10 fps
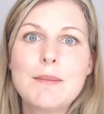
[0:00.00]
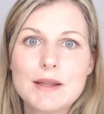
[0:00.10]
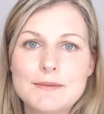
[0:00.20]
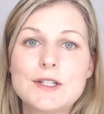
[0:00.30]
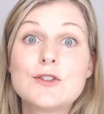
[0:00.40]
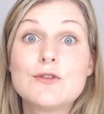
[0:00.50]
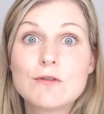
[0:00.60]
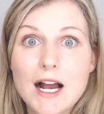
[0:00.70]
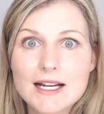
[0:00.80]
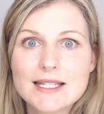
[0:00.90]
epileptic
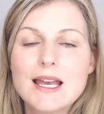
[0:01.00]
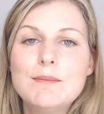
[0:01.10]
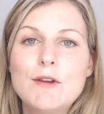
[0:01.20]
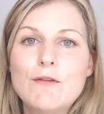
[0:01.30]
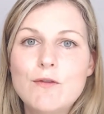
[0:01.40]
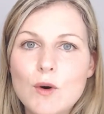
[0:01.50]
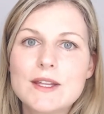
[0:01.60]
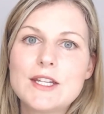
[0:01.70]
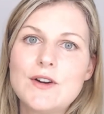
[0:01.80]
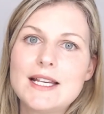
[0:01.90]
drugs
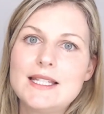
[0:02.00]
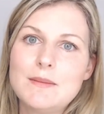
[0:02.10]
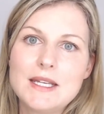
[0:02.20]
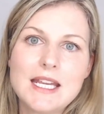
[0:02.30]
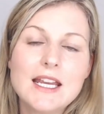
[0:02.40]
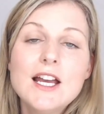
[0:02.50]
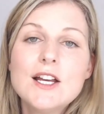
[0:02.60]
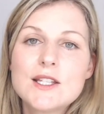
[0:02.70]
before they try CBD.